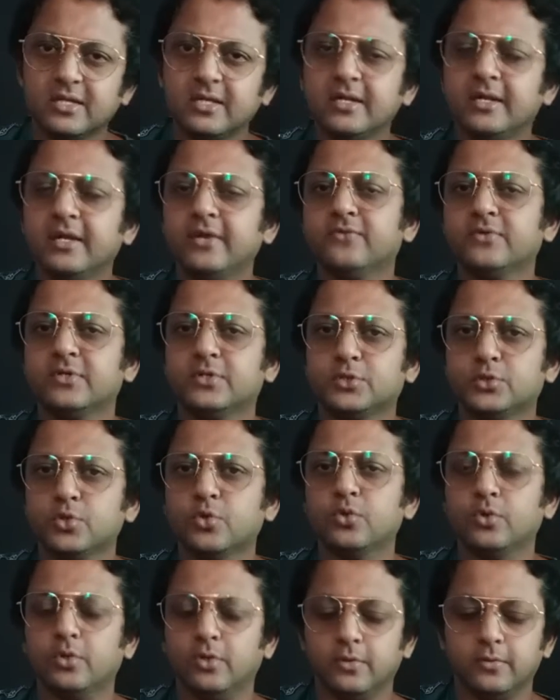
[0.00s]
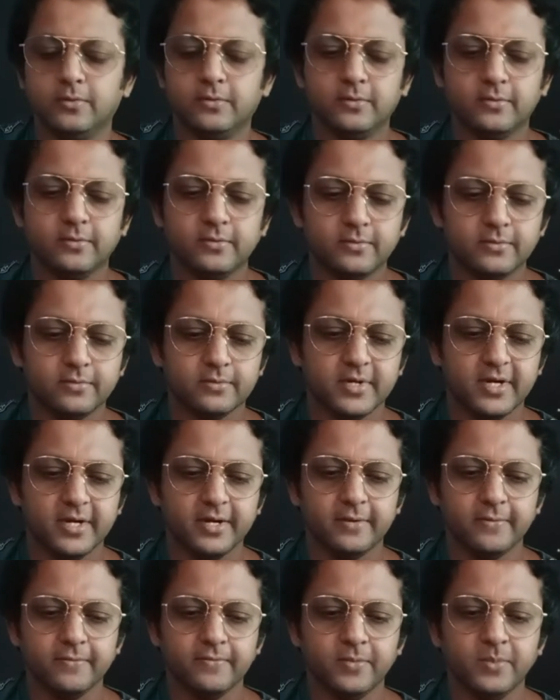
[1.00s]
never told,
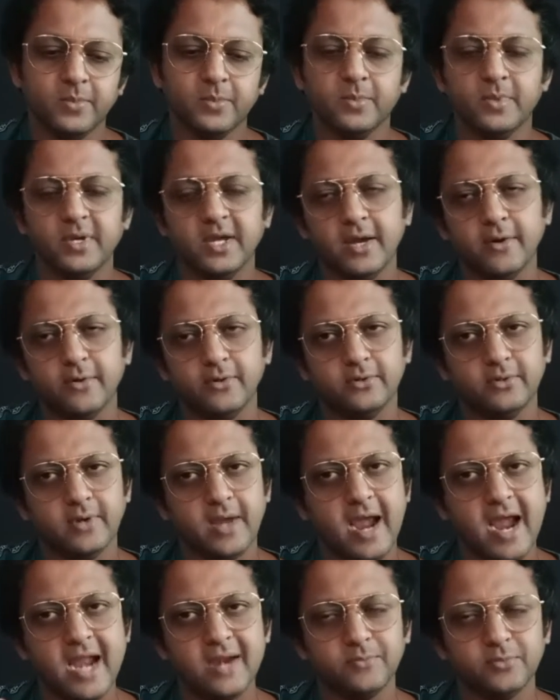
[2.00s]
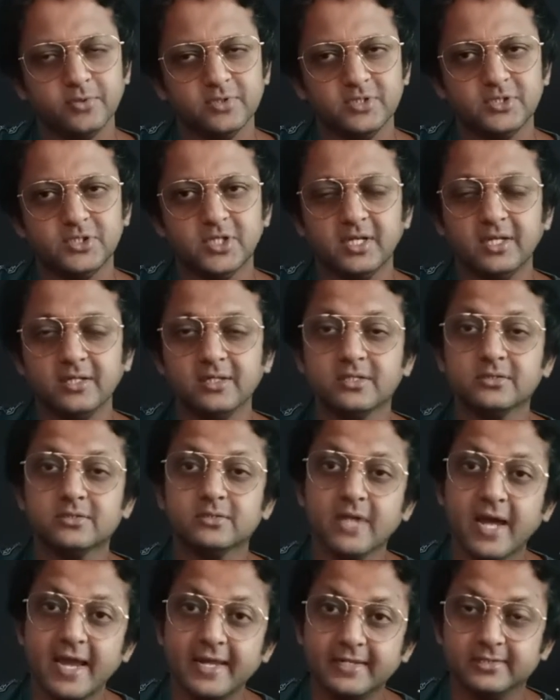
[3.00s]
right? About the hand positioning, the
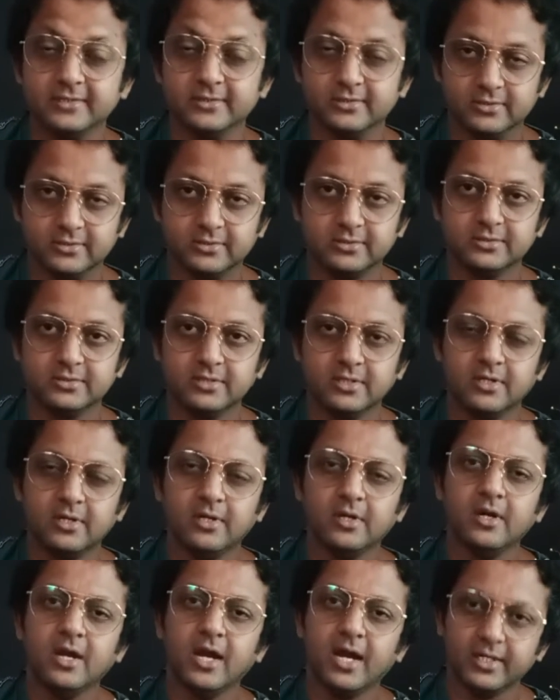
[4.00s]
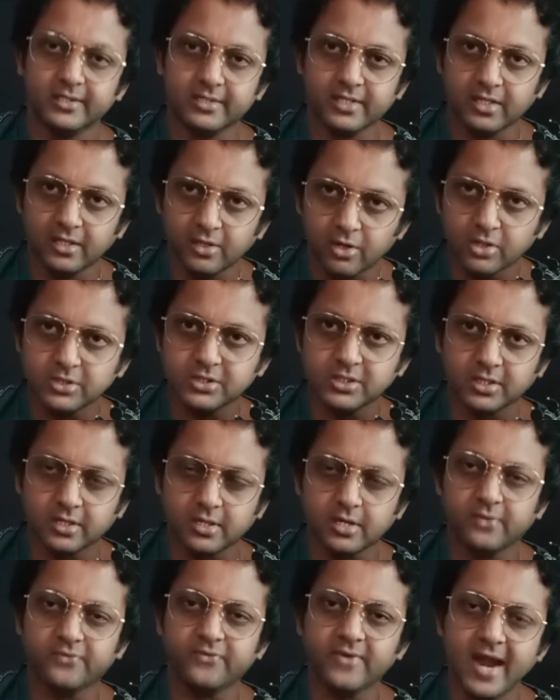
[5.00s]
science and the logic
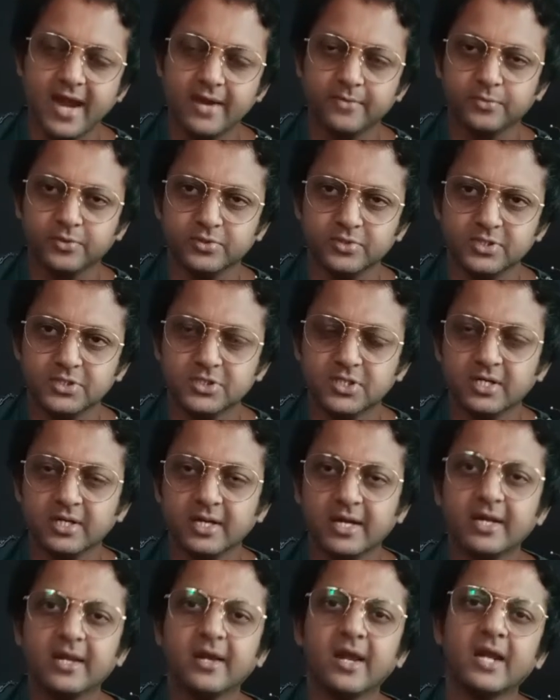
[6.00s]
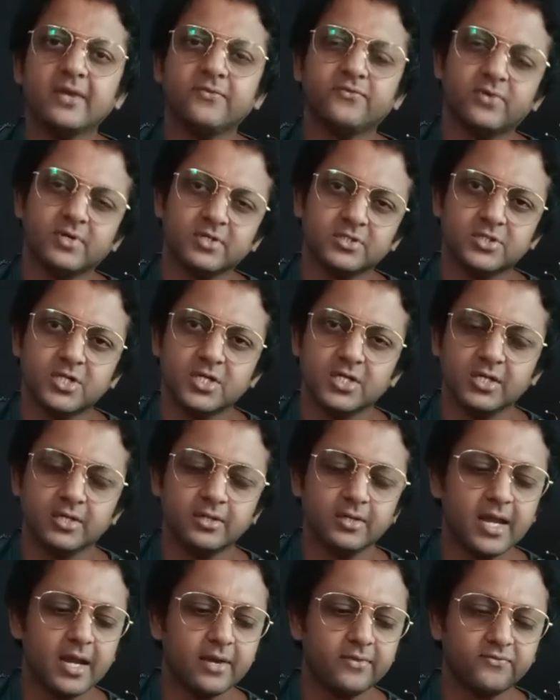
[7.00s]
of hand positioning and hand
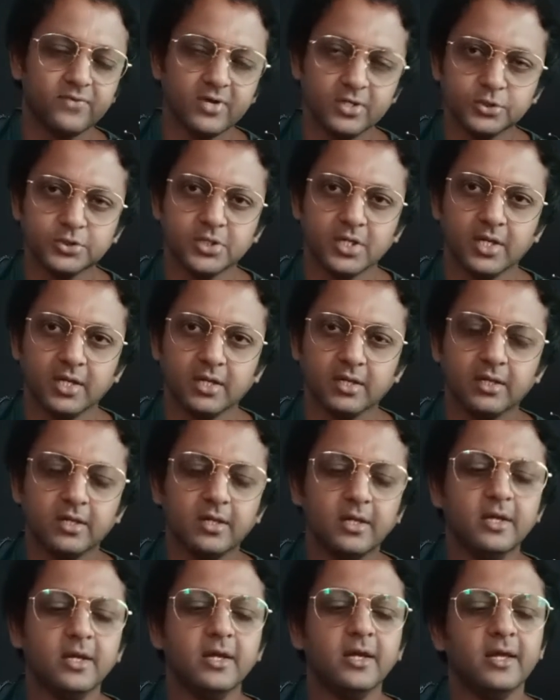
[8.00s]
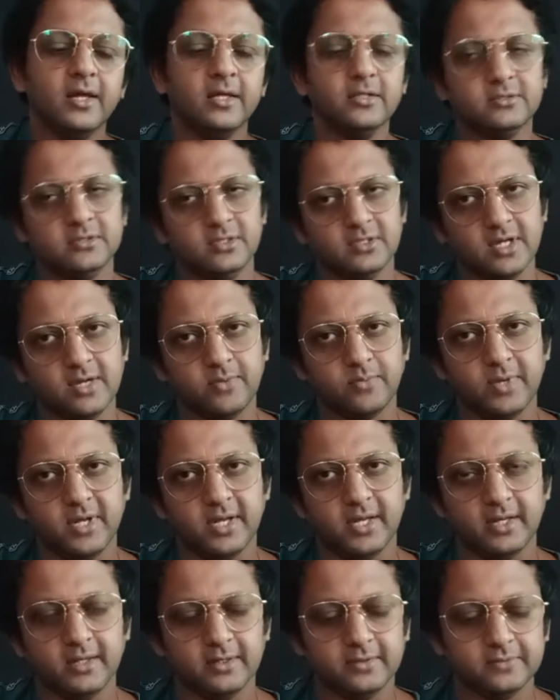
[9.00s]
functioning in sitar
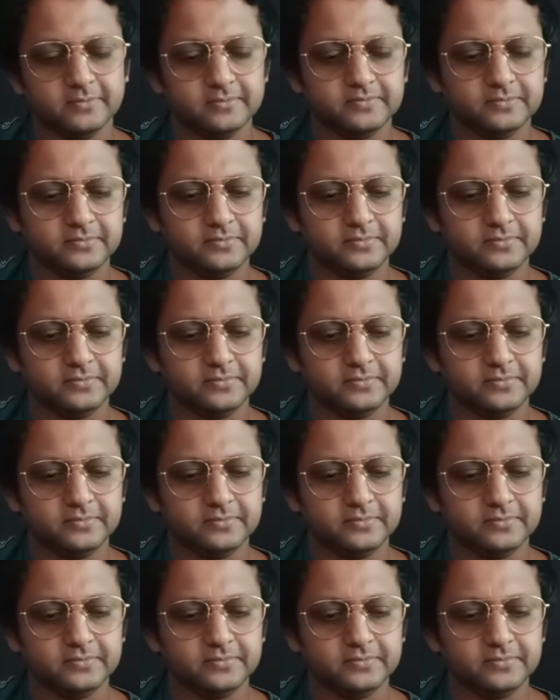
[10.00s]
playing.